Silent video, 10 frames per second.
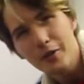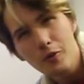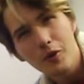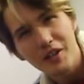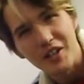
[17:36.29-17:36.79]

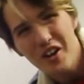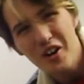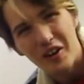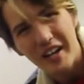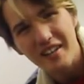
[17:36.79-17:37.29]
don't want to
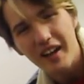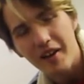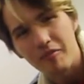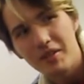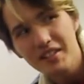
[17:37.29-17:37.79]
go.
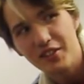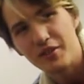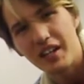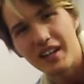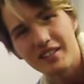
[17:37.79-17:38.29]
I've missed you
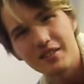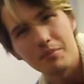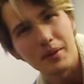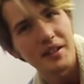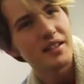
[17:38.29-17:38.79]
guys,
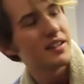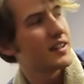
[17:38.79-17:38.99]
but